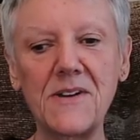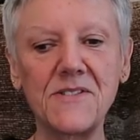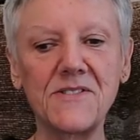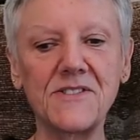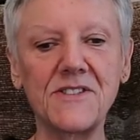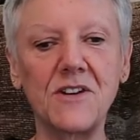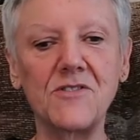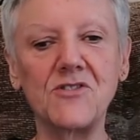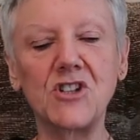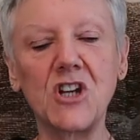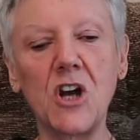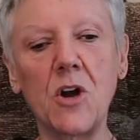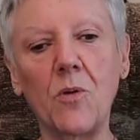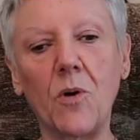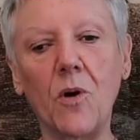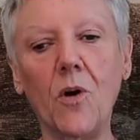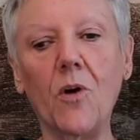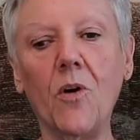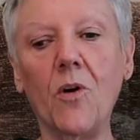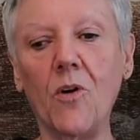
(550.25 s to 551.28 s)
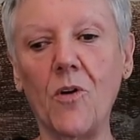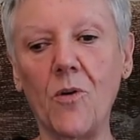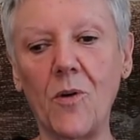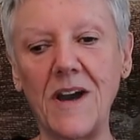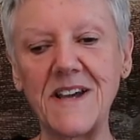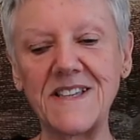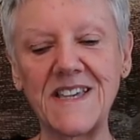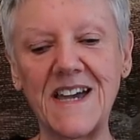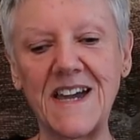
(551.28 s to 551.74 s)
So Joe
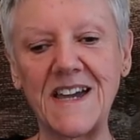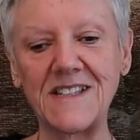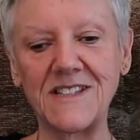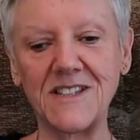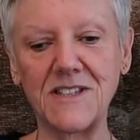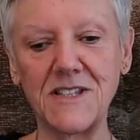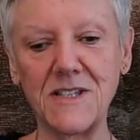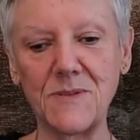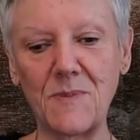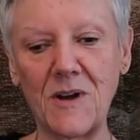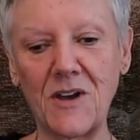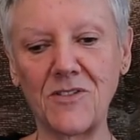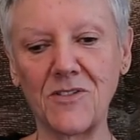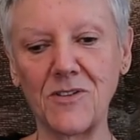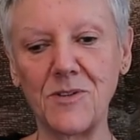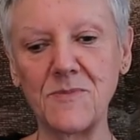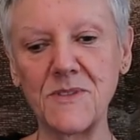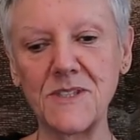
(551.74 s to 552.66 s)
always hated this bathroom.